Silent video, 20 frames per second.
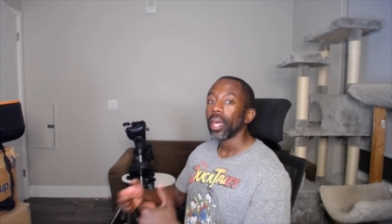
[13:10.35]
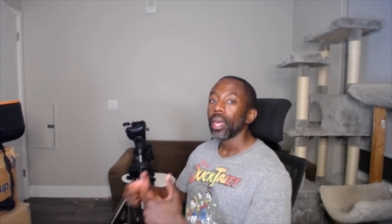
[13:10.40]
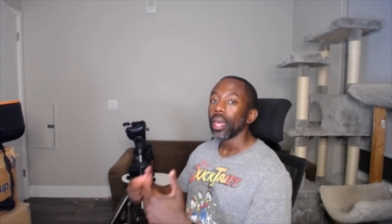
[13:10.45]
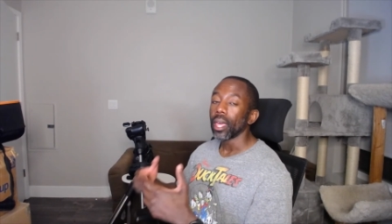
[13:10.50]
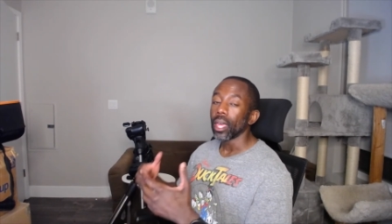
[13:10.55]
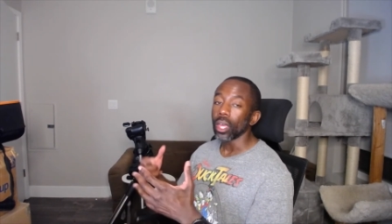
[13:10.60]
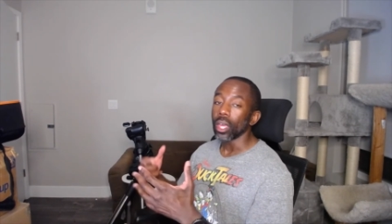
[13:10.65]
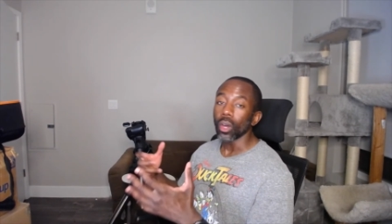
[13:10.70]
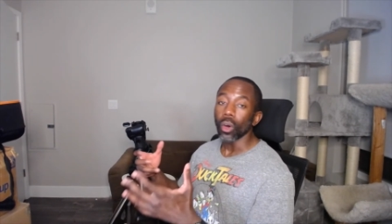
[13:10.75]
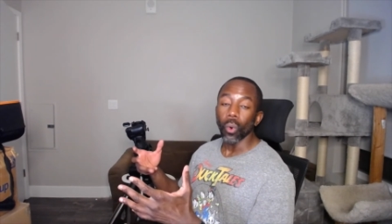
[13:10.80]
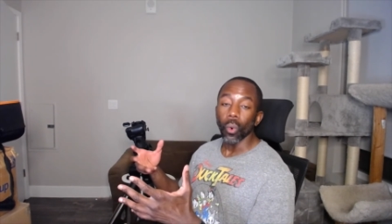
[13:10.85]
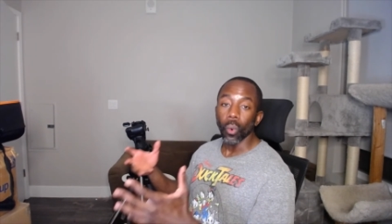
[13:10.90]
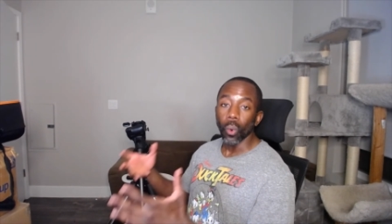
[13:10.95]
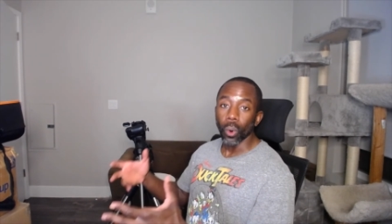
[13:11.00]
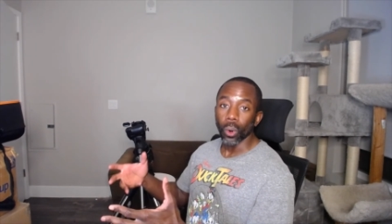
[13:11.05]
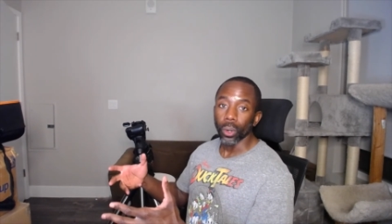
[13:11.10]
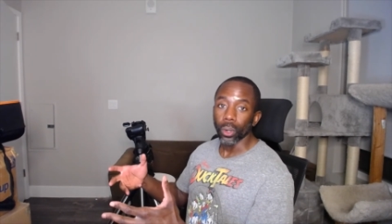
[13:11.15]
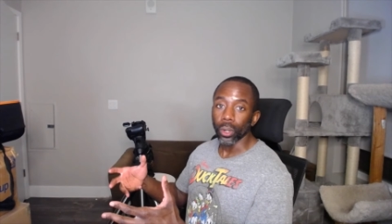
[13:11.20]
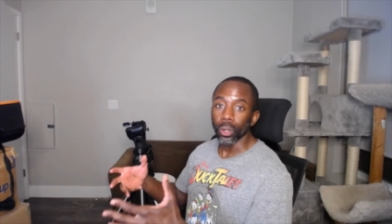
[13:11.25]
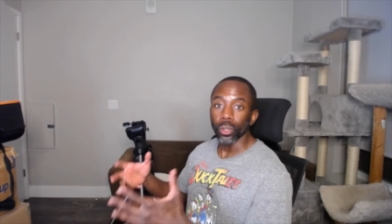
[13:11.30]
in
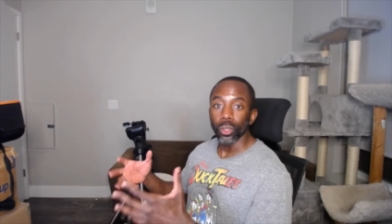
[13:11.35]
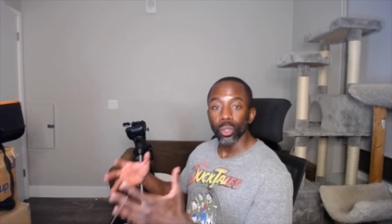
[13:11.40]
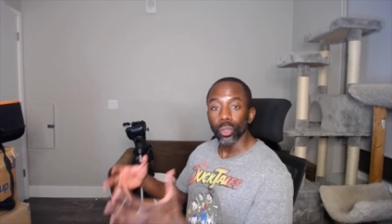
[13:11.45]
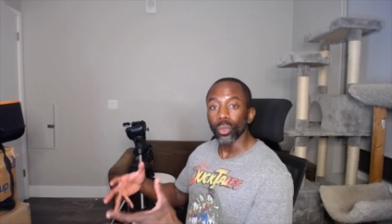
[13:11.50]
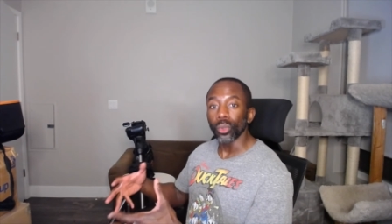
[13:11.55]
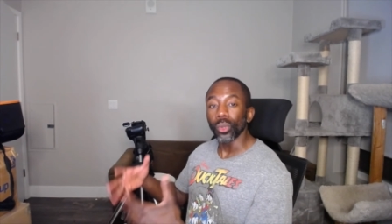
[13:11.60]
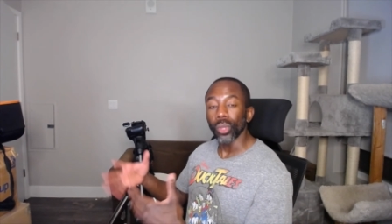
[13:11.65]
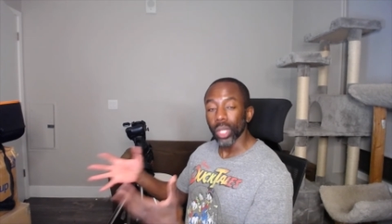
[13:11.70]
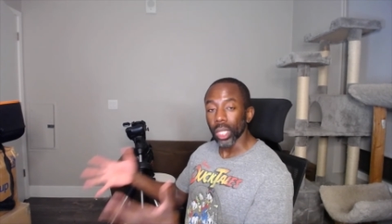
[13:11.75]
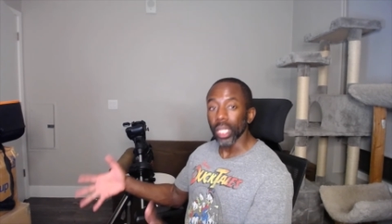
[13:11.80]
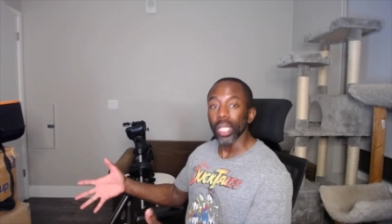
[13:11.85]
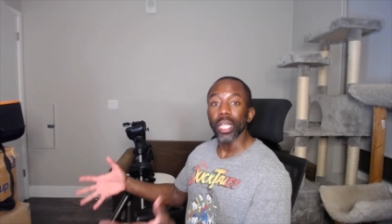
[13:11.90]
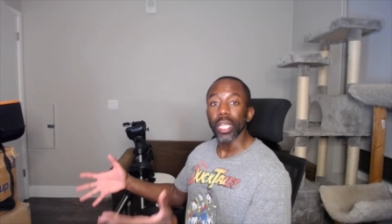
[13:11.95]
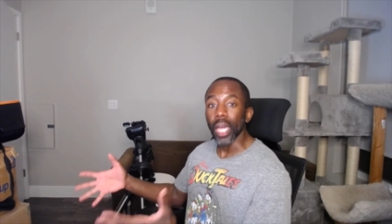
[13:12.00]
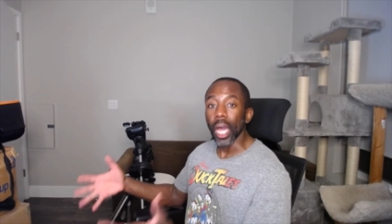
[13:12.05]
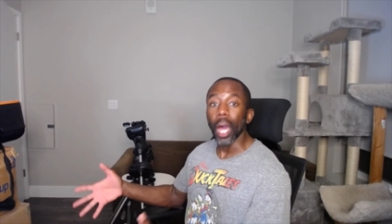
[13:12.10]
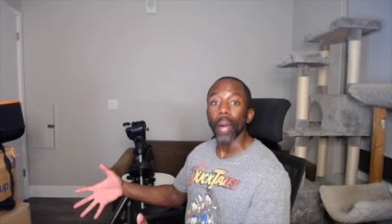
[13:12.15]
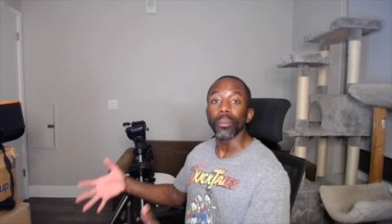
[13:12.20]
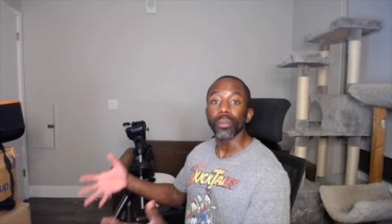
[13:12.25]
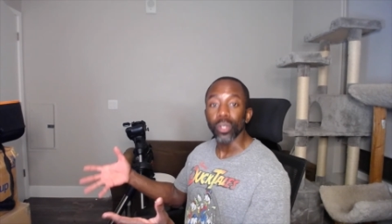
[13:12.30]
order to see the
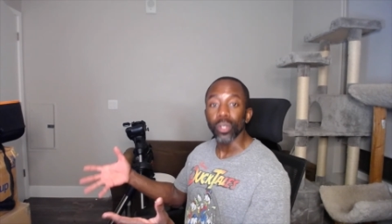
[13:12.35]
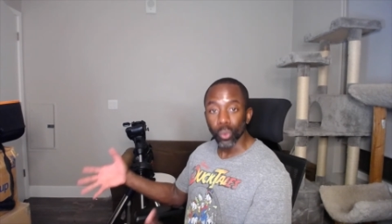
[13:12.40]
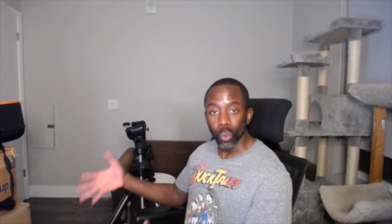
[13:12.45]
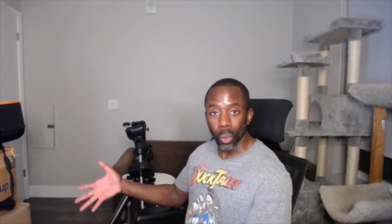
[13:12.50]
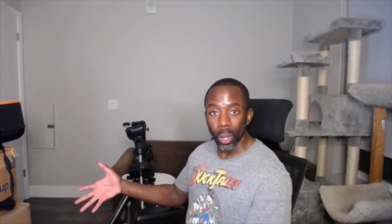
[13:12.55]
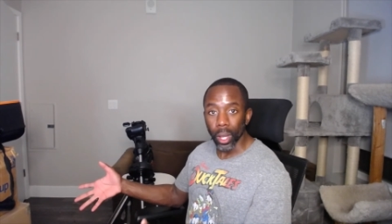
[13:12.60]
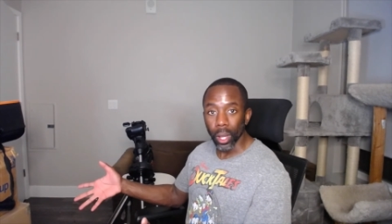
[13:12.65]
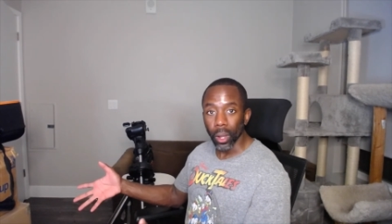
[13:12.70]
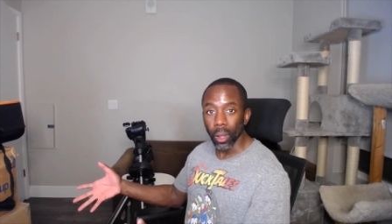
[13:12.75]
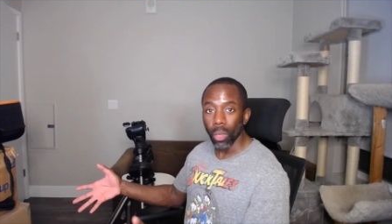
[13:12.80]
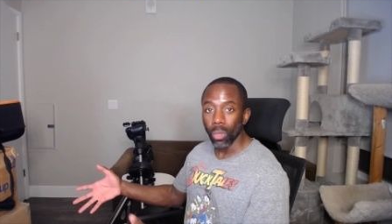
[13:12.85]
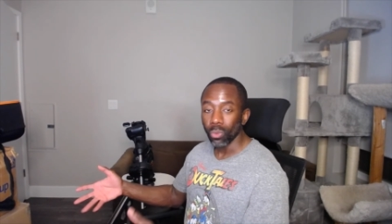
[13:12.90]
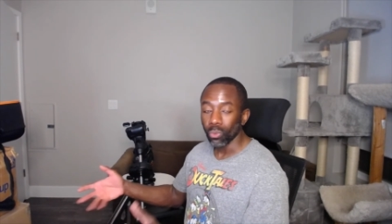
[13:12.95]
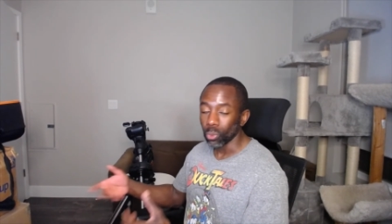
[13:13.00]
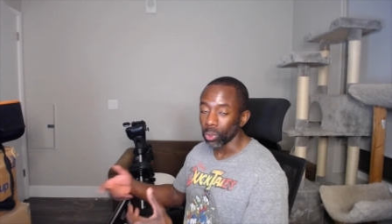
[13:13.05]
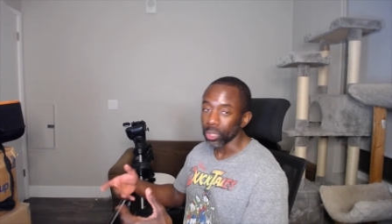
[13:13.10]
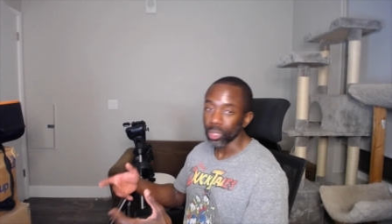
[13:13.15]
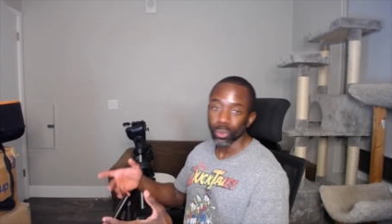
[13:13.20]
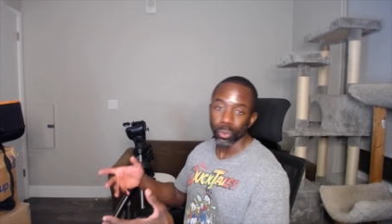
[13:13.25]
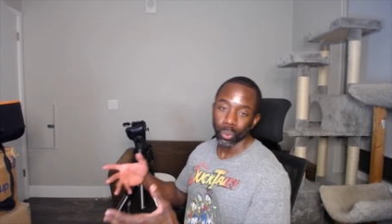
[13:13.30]
objects well, which